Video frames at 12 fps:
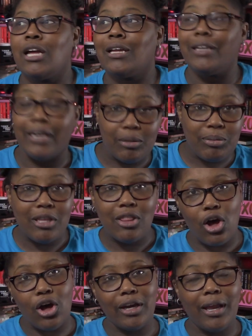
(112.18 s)
gonna be
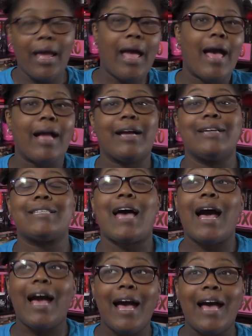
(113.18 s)
long. Because
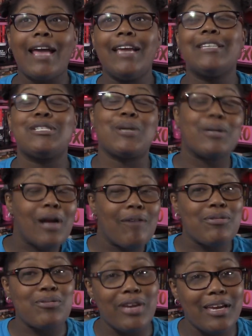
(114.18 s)
I started off
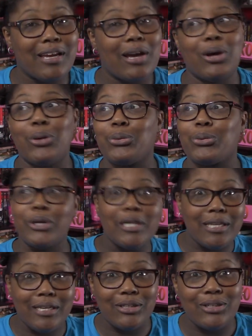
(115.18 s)
the week
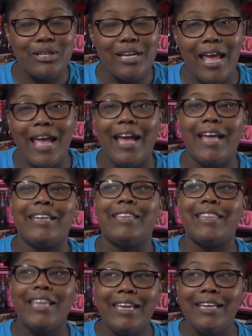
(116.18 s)
really good and
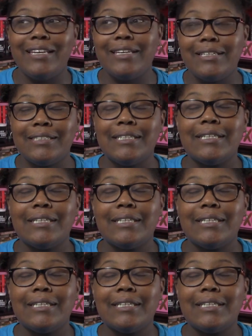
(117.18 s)
then,